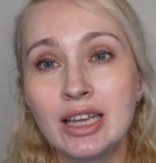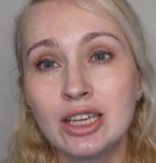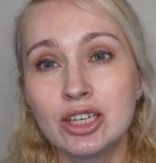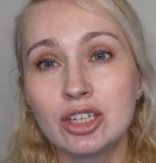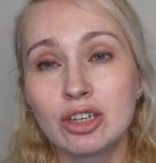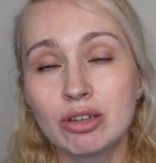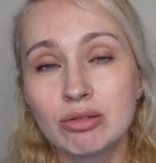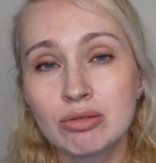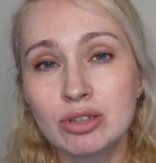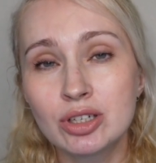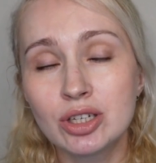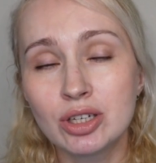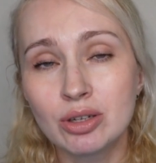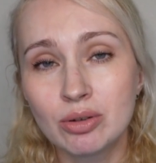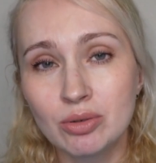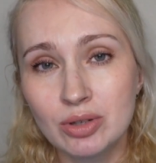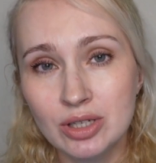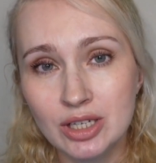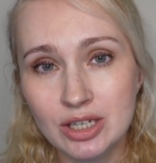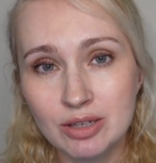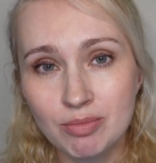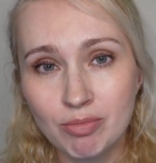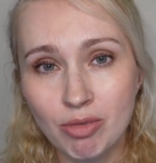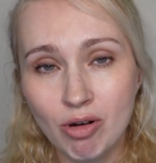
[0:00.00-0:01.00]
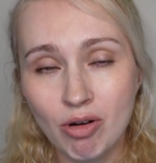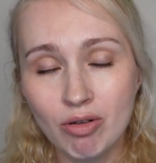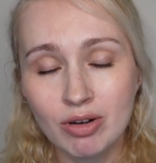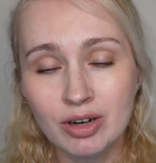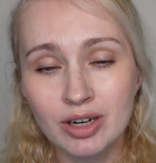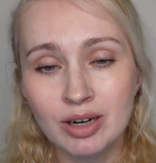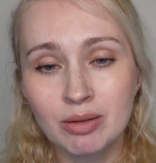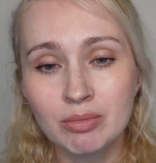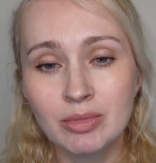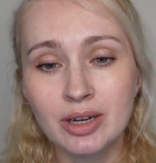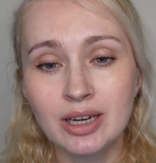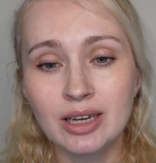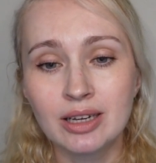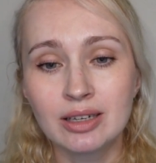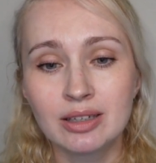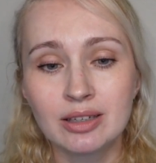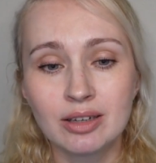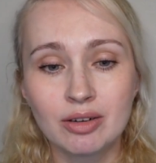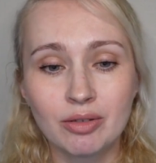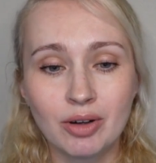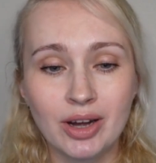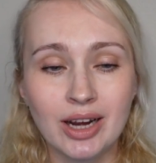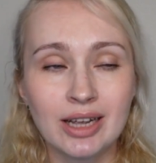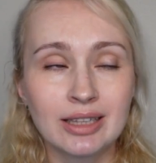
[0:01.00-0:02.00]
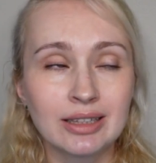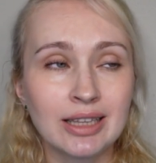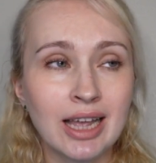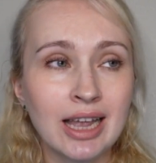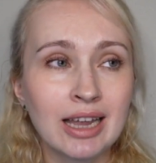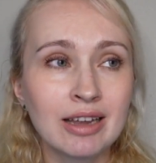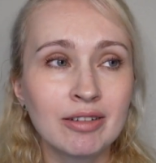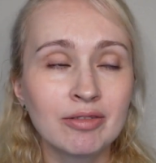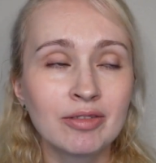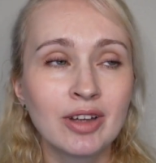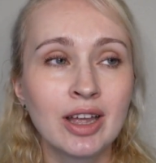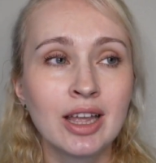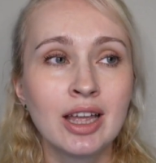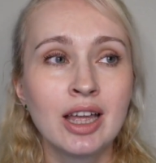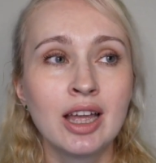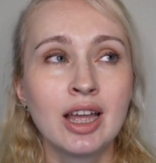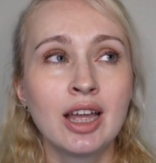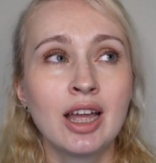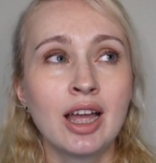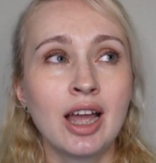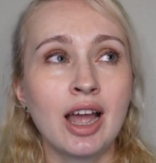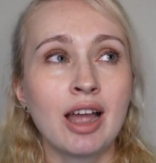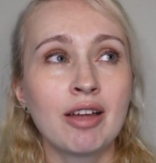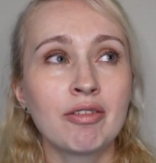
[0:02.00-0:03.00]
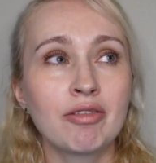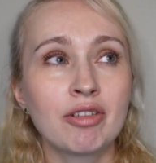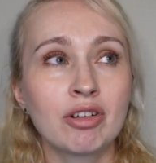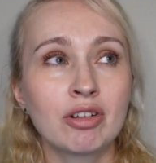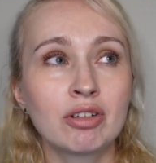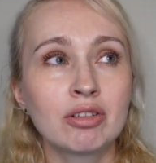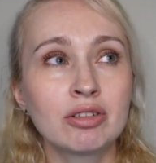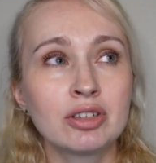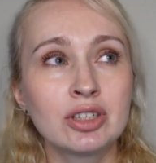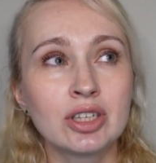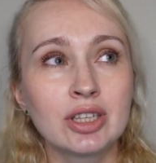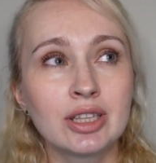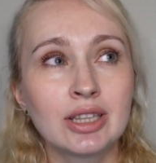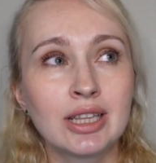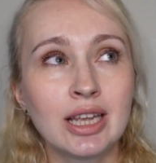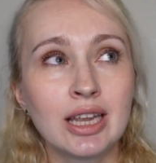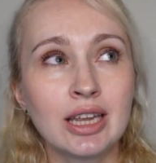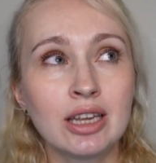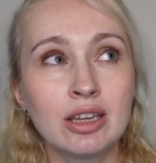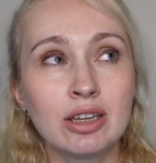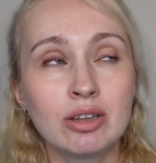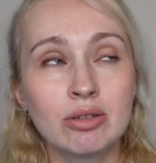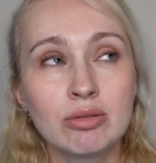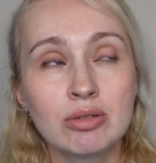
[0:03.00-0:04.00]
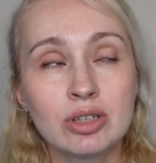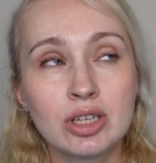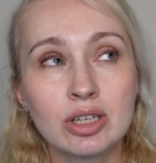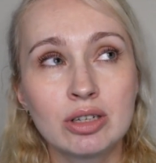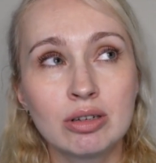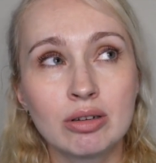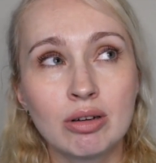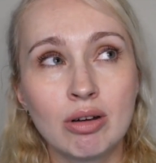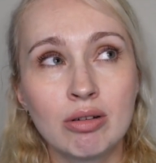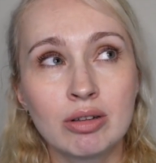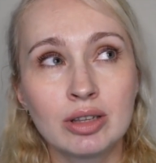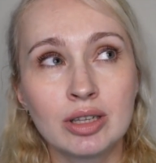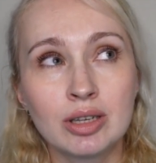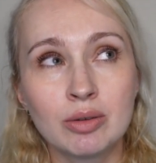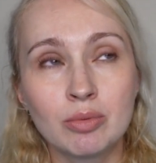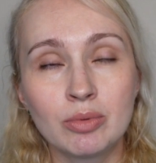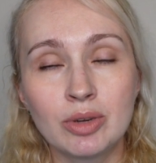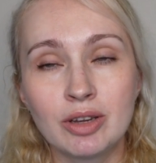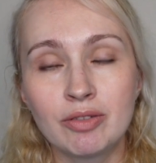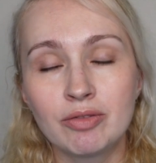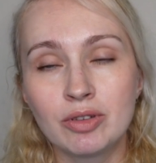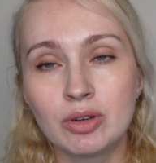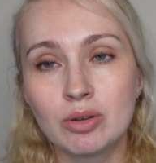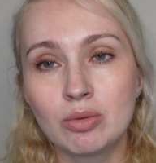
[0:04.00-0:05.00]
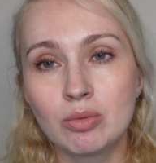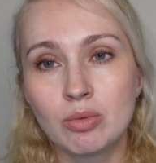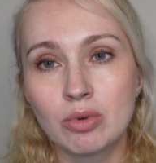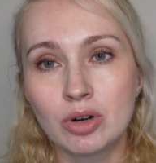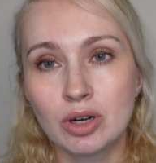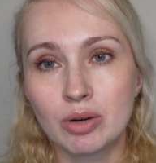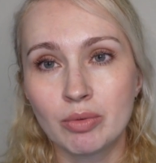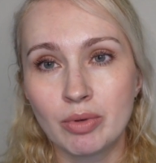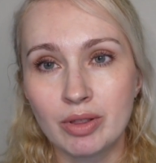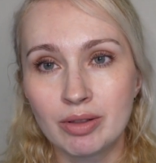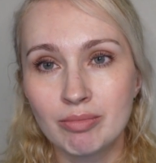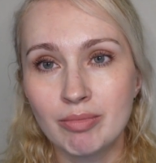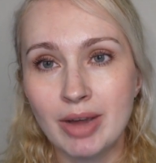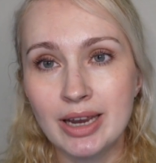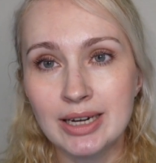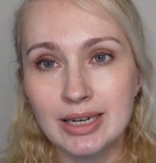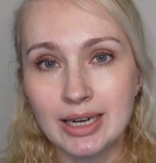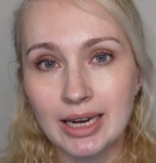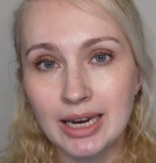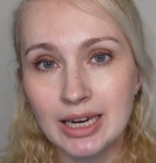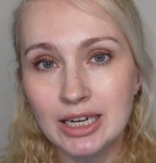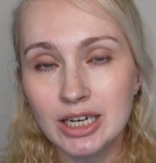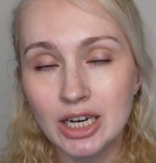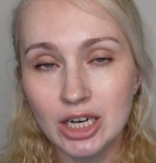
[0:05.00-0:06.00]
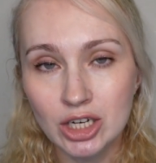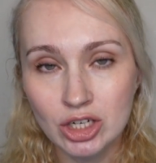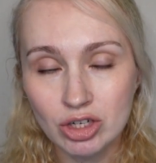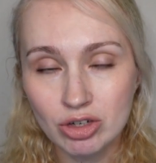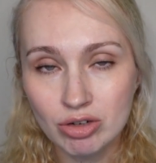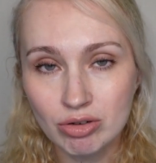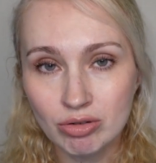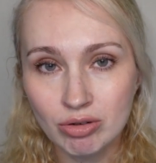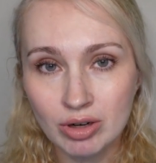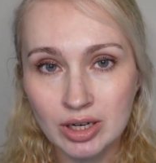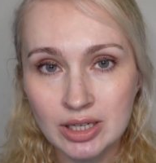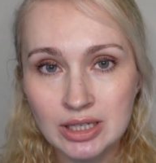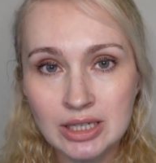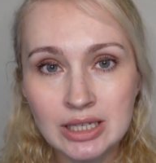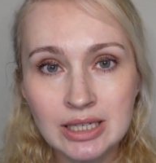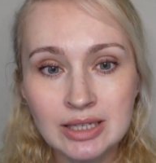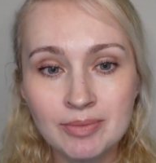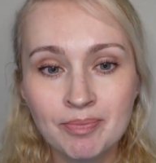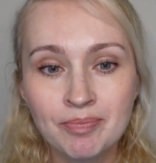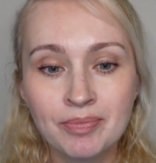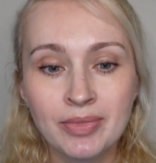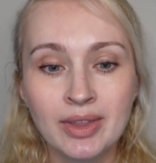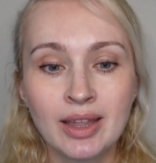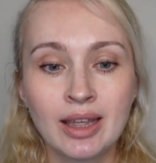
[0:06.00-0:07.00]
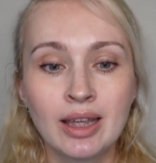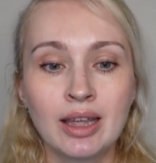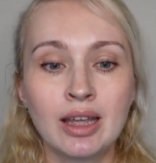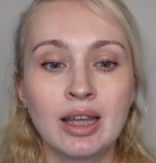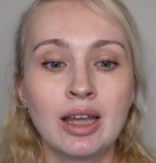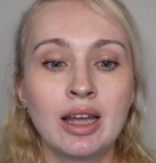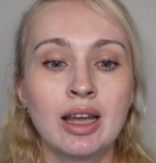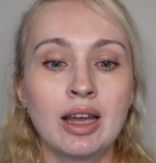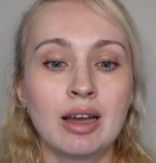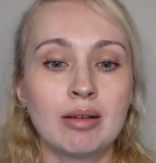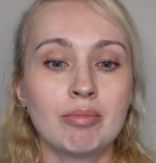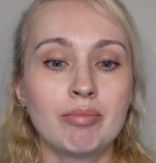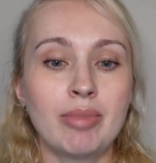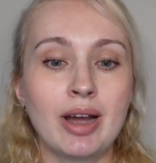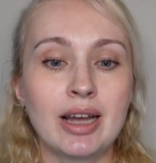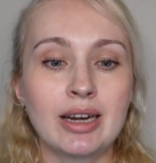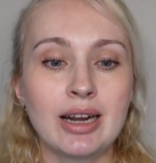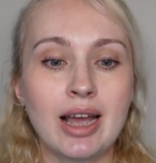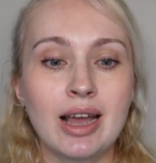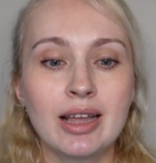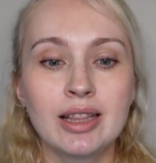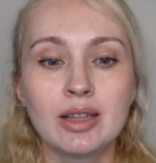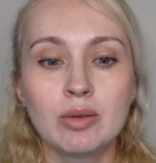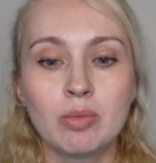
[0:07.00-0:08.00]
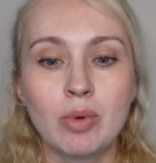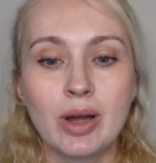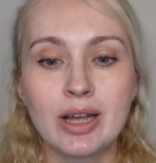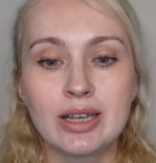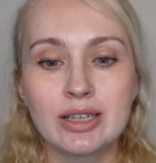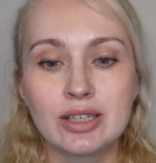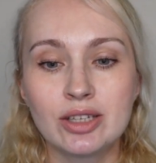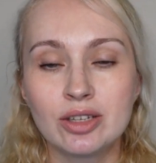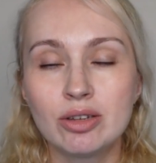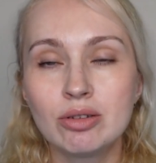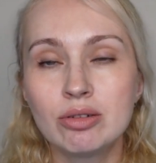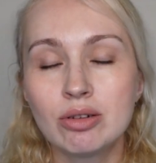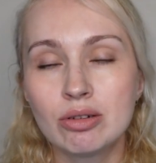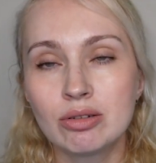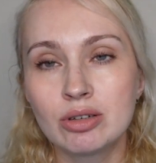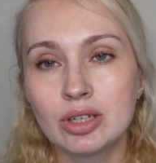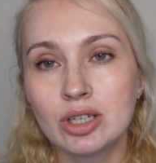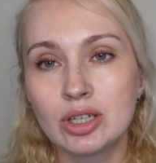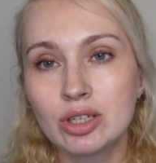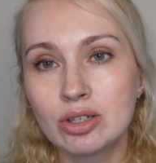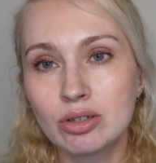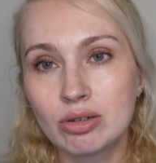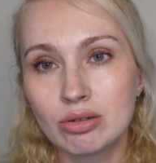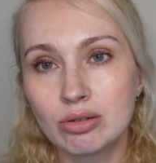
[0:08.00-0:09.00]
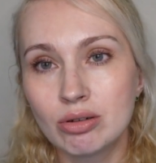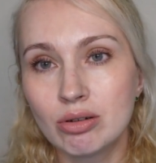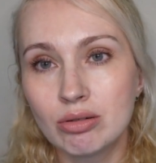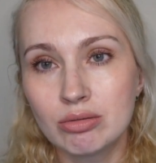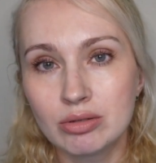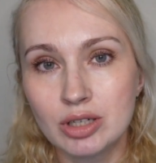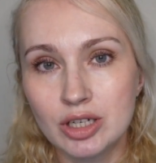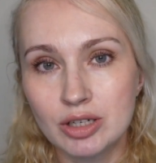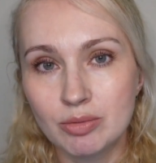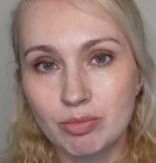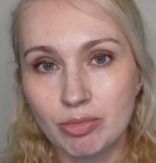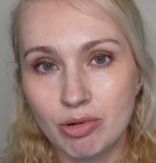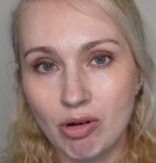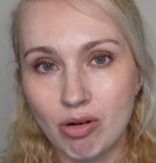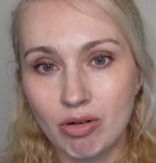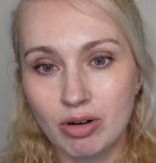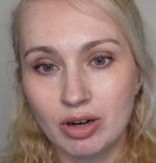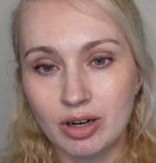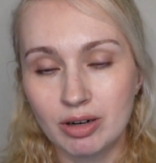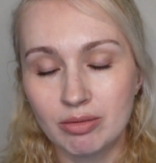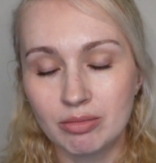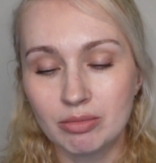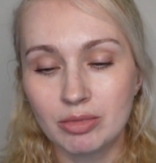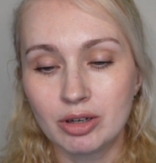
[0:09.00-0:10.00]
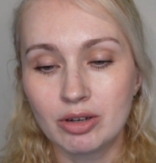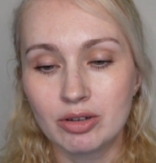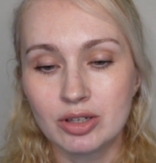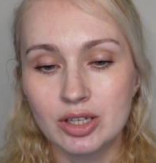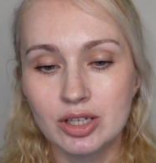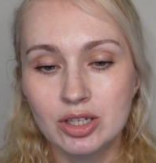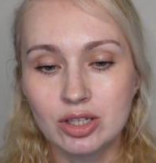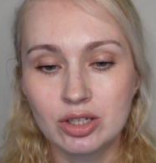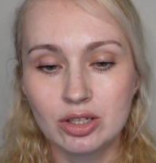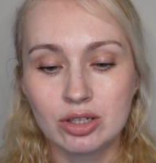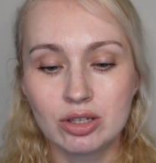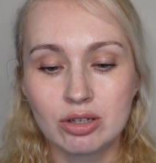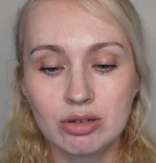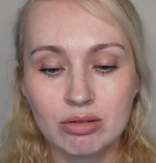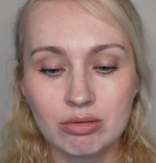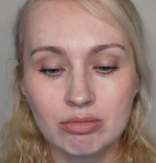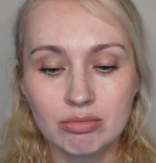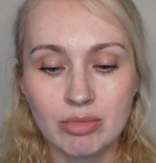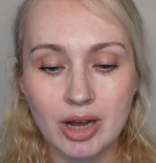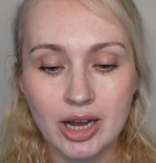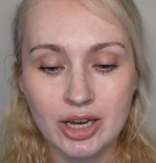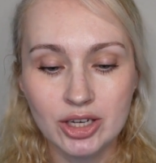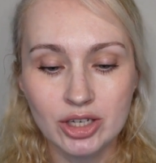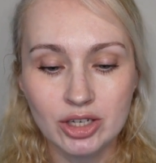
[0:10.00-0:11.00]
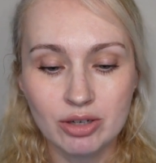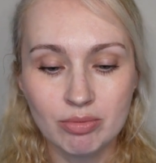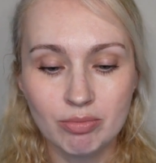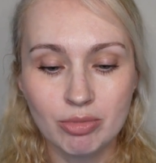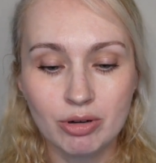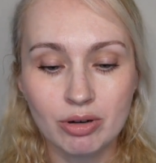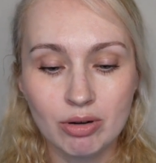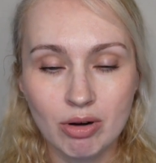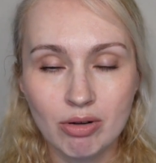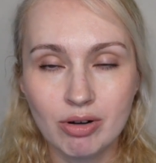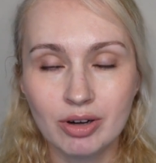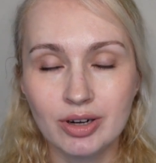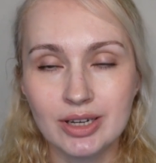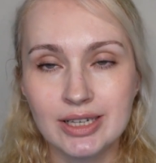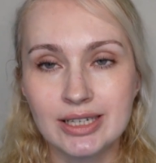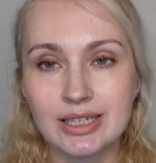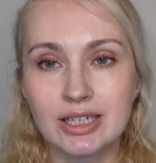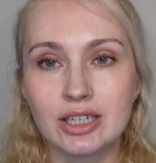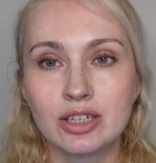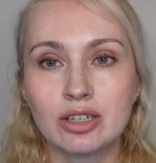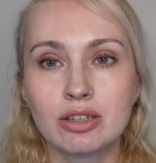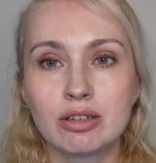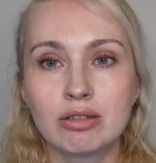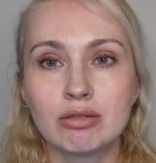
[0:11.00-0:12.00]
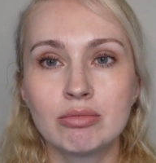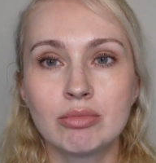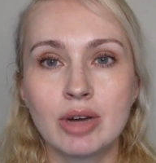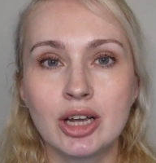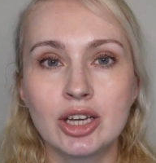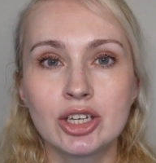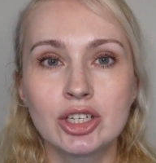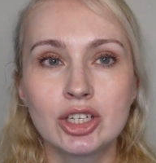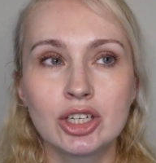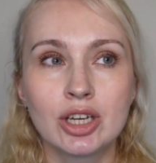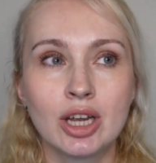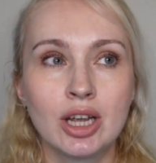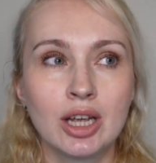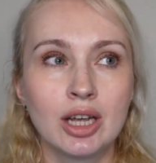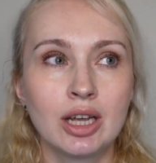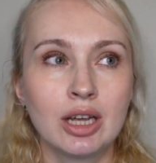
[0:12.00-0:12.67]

don't use this program in real life. I've heard they use it only if you work with the Medicaid insurance, but otherwise you don't need to know this program because it's too much bureaucracy and too much